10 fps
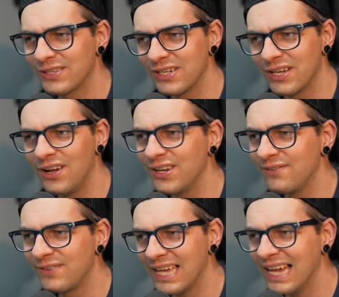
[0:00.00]
to kind
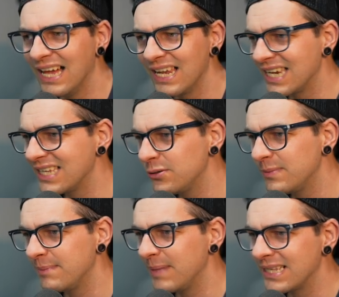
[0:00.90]
of get a little
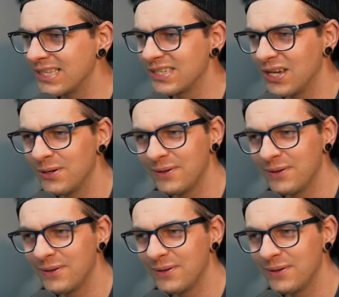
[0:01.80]
bit better tone.